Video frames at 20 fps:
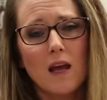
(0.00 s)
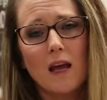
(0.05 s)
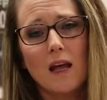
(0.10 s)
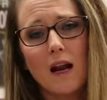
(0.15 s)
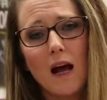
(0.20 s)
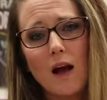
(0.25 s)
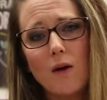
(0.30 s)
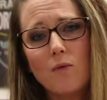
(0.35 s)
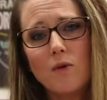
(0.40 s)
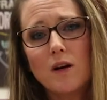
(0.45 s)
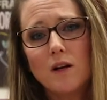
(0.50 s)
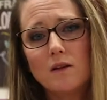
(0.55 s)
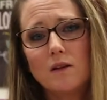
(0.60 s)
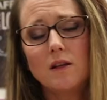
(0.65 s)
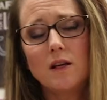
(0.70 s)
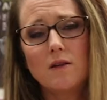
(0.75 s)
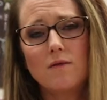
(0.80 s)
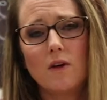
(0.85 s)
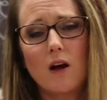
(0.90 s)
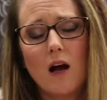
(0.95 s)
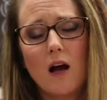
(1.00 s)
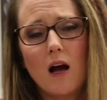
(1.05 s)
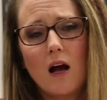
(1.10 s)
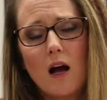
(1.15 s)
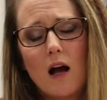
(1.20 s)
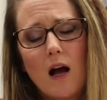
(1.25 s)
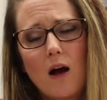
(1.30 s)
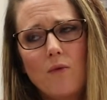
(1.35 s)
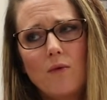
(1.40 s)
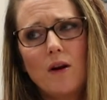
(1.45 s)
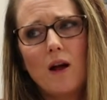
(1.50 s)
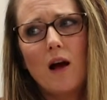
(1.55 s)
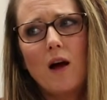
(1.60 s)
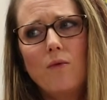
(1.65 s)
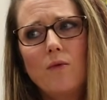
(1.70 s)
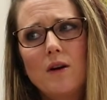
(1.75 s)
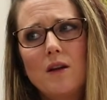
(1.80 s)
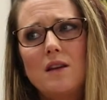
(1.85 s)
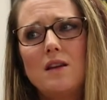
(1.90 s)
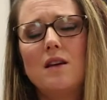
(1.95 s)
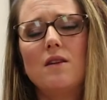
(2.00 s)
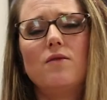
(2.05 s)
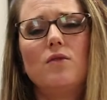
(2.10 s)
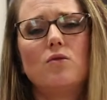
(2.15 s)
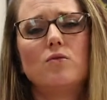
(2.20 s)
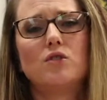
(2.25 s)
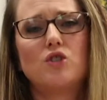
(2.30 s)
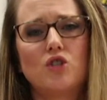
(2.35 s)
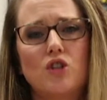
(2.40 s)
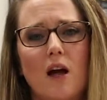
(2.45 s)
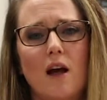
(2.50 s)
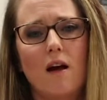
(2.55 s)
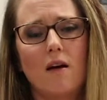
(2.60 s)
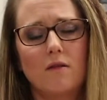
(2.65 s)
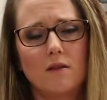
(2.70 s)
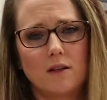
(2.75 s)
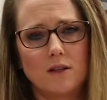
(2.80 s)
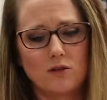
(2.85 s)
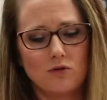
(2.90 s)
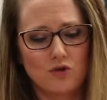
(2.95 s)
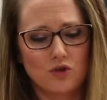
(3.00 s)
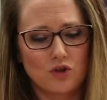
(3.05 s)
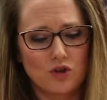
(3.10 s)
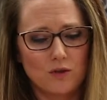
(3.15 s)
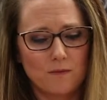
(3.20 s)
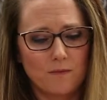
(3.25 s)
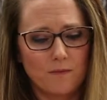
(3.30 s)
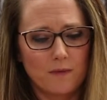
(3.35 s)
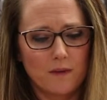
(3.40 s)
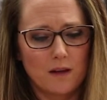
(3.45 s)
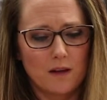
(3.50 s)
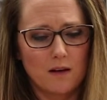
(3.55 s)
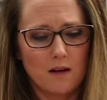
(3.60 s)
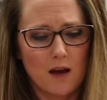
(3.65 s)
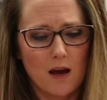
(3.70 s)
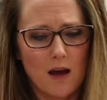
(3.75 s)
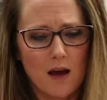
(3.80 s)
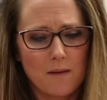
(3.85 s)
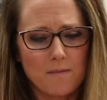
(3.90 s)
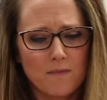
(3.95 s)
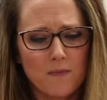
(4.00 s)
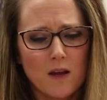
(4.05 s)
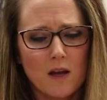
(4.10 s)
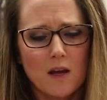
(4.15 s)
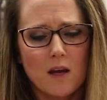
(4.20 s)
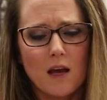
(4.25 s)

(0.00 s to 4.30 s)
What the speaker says: And I want to leave, I want to give you a challenge, okay?